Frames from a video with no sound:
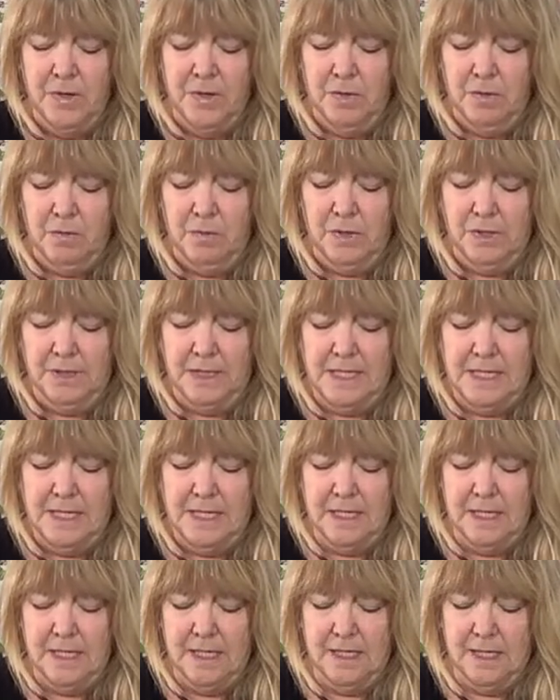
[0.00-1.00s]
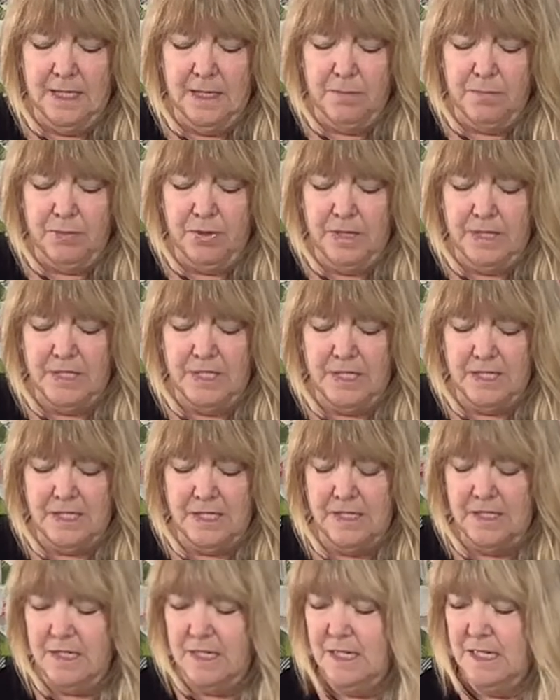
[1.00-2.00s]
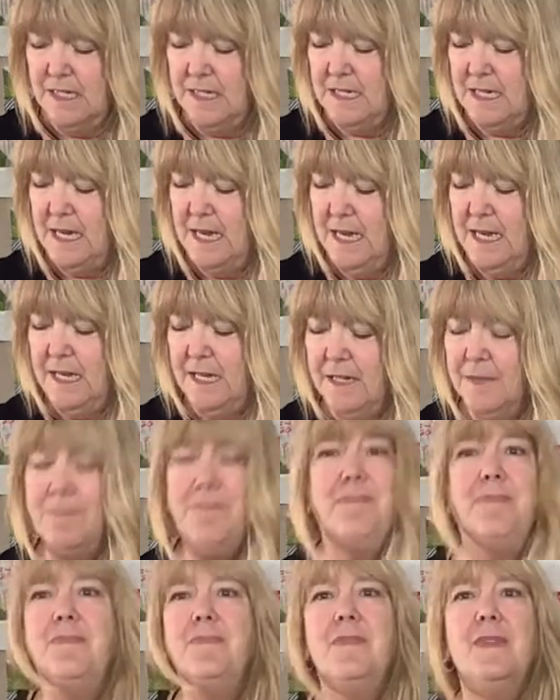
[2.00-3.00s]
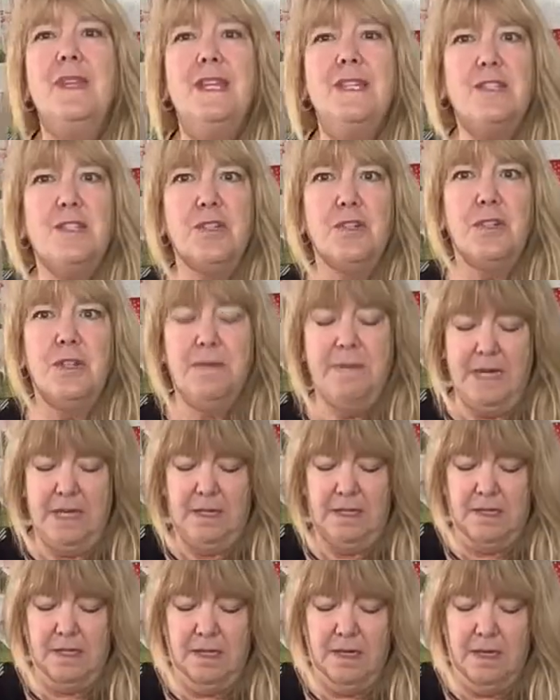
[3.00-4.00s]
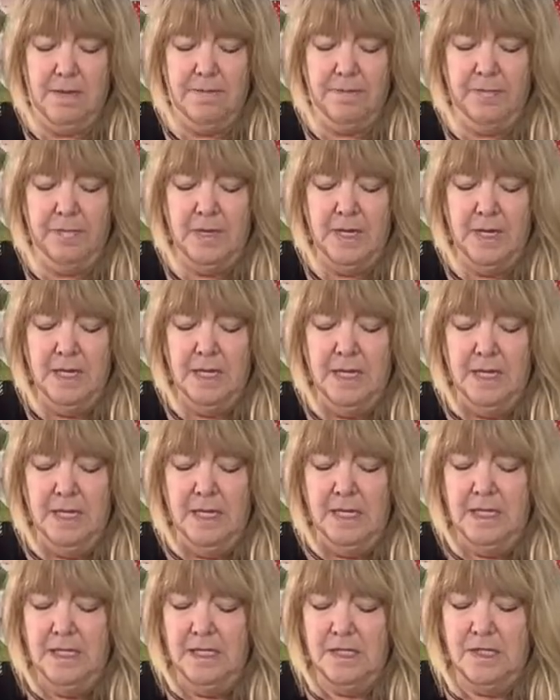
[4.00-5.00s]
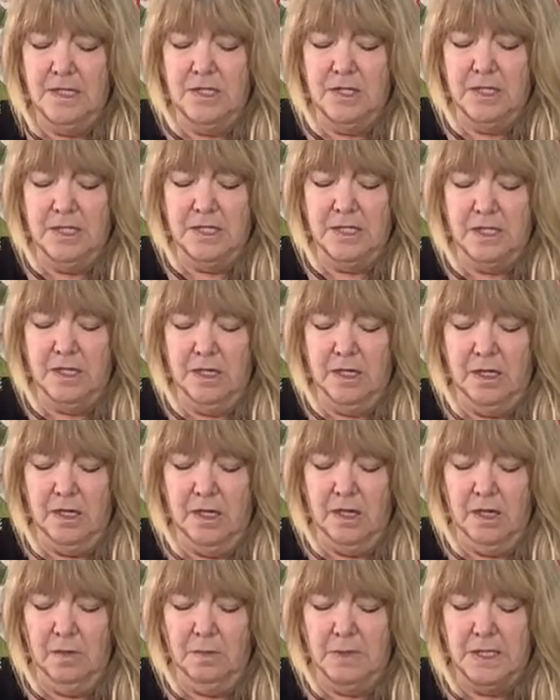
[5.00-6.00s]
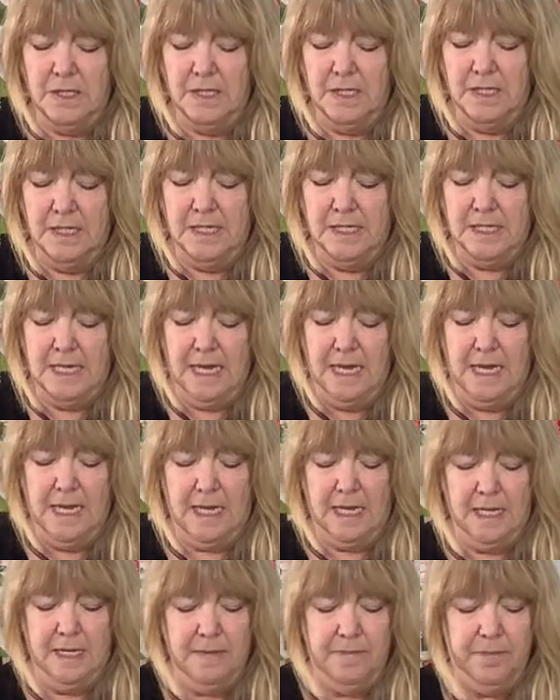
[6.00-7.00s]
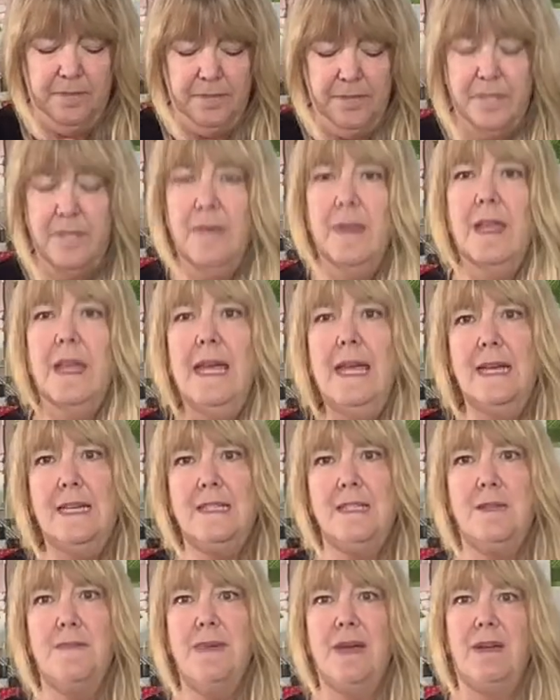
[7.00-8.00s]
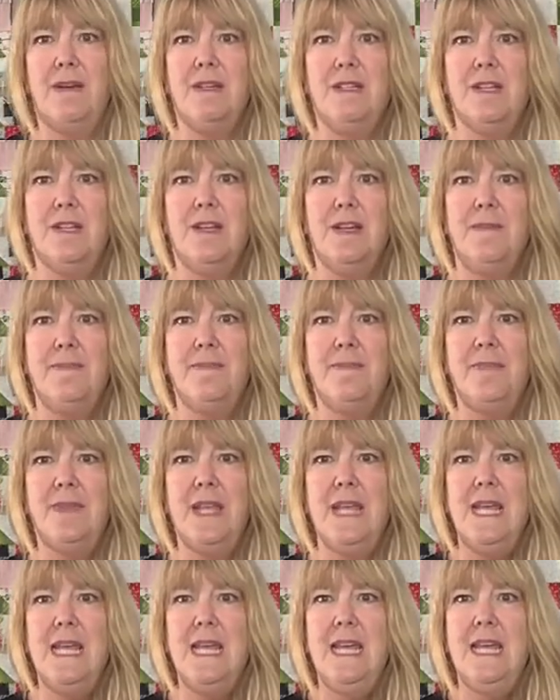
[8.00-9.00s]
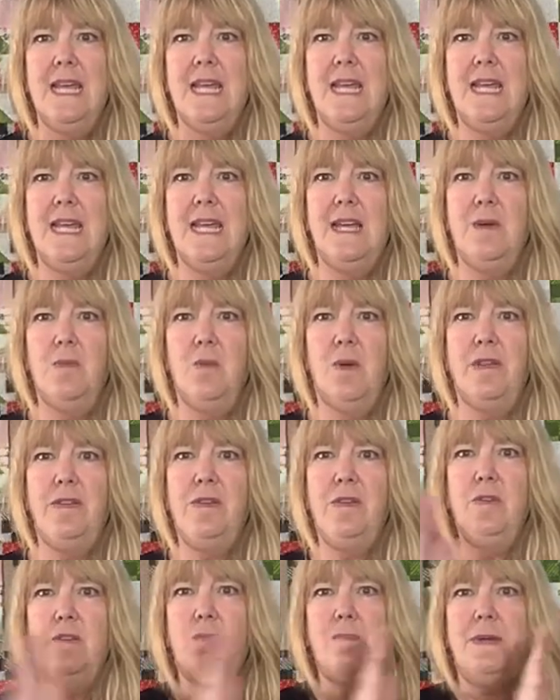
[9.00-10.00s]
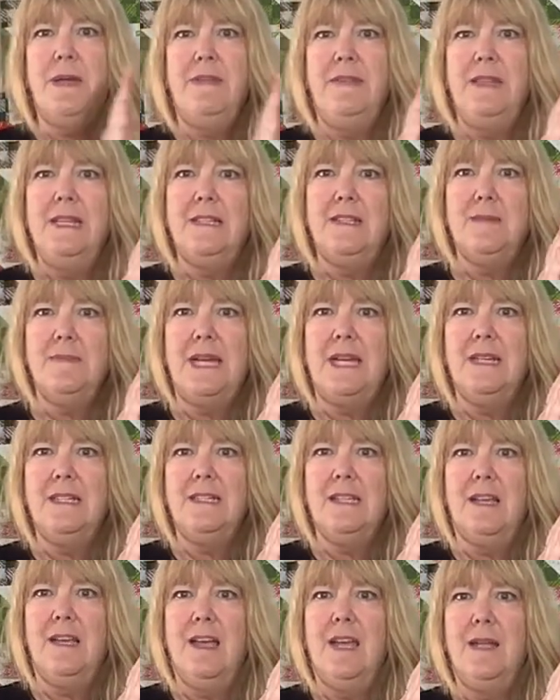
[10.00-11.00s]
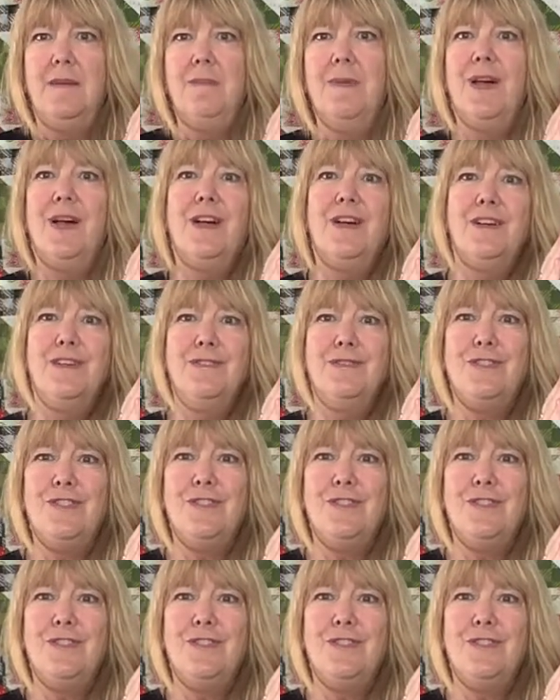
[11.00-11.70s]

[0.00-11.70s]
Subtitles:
really a project is going to take a certain amount of time. It's just always going to take X amount of time. And whether you spend this amount of time of